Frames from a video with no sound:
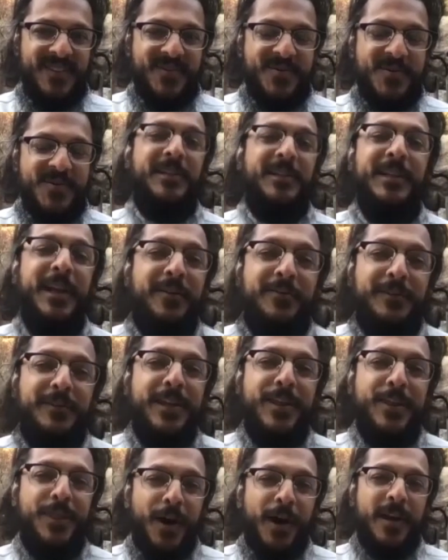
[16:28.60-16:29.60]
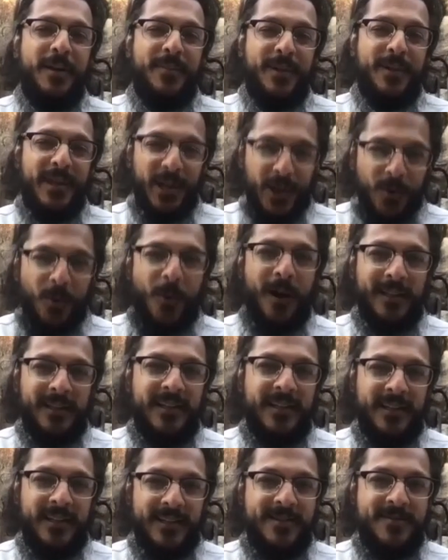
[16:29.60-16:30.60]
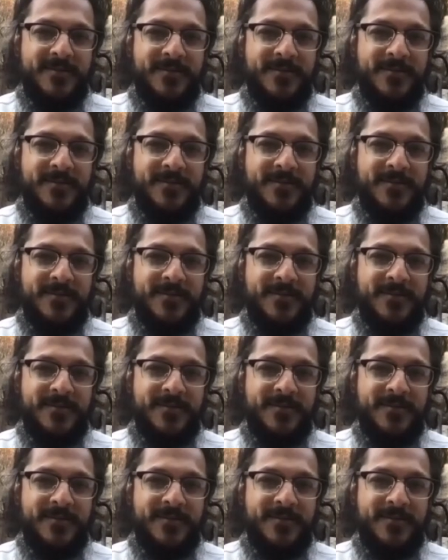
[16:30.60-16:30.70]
What a lovely thought about equality.